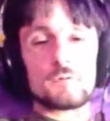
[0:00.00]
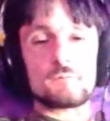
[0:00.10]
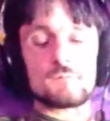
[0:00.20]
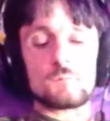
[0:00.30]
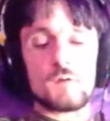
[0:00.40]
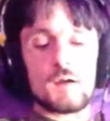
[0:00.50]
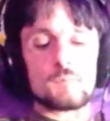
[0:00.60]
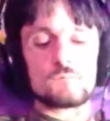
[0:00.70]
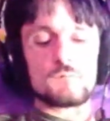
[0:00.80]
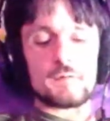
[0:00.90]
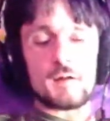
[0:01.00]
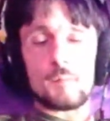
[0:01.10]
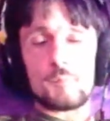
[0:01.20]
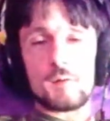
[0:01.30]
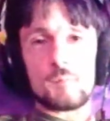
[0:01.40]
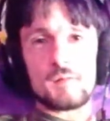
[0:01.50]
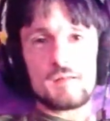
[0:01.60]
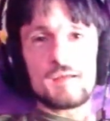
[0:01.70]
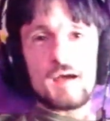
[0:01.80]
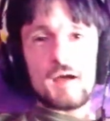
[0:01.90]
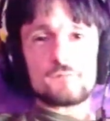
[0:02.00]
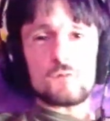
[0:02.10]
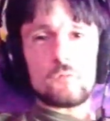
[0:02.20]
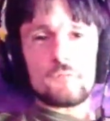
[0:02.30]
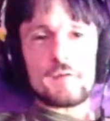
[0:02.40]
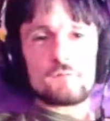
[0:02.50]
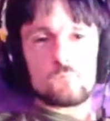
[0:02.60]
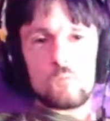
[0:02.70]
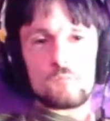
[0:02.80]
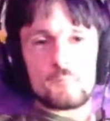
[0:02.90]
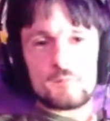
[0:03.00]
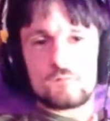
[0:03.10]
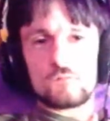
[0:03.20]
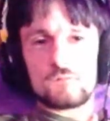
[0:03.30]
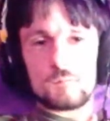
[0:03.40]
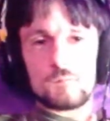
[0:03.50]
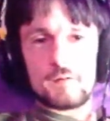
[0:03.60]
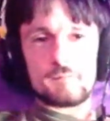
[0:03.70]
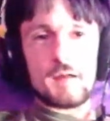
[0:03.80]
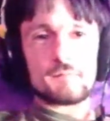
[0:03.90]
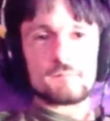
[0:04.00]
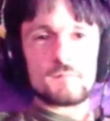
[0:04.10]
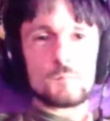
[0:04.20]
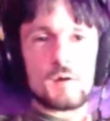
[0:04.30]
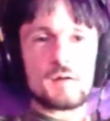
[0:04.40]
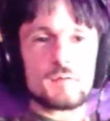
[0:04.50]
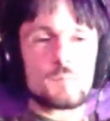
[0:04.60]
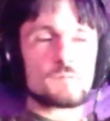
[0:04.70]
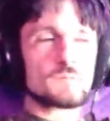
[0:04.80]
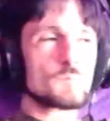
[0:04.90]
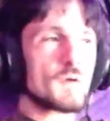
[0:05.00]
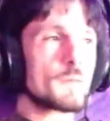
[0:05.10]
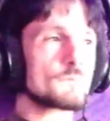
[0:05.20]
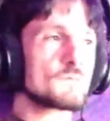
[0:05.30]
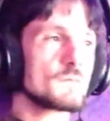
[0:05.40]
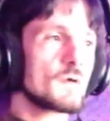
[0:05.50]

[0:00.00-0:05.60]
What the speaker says: and sometimes, but I mean, I still don't think it's worth it to do something like that to somebody, but sometimes